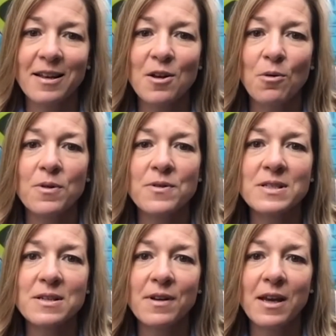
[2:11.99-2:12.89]
with
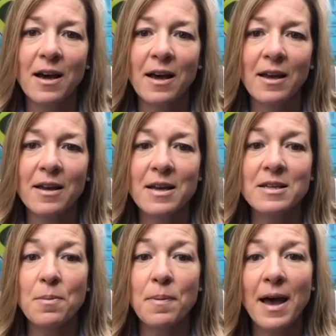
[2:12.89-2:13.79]
CVI to
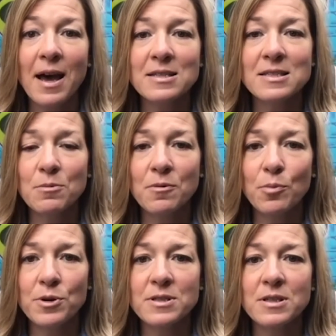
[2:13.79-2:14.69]
pass some of
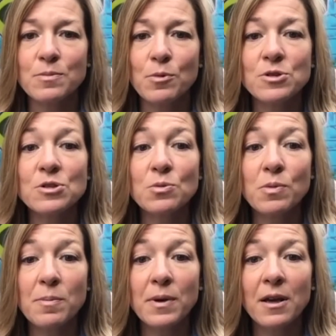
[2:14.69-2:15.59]
Boise's most sweeping